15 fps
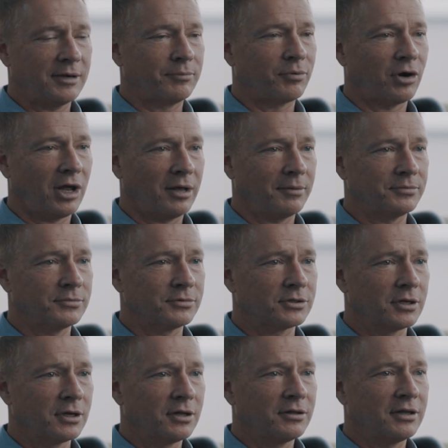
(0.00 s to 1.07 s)
and problems
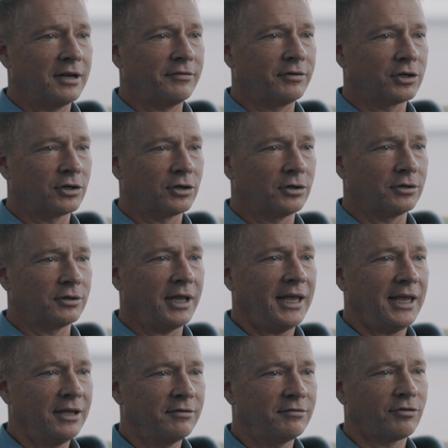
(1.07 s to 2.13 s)
that have occurred
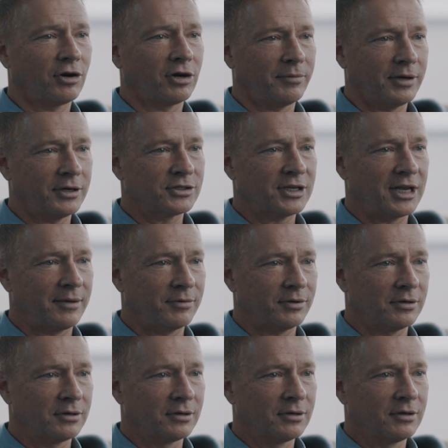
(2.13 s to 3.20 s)
in farm-raised
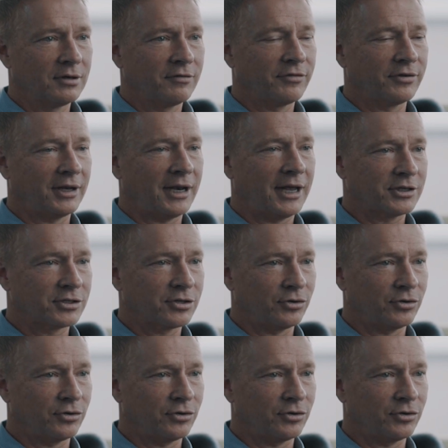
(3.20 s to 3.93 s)
salmon for the last